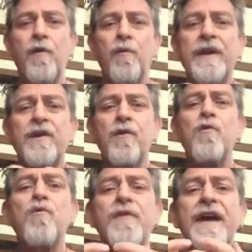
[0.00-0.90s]
We
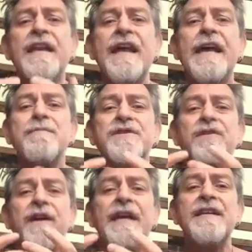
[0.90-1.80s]
call their names
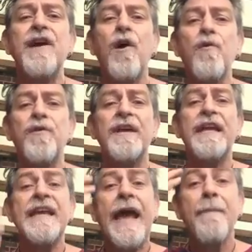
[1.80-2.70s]
so they know that
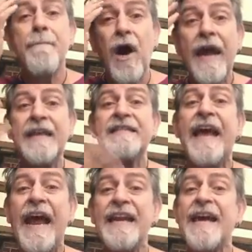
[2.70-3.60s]
in our minds
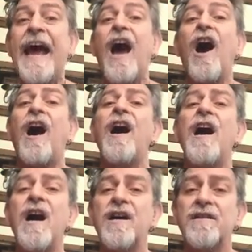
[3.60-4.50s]
and our
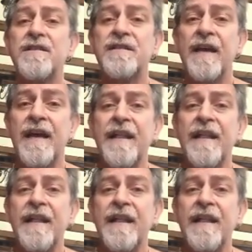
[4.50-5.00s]
hearts,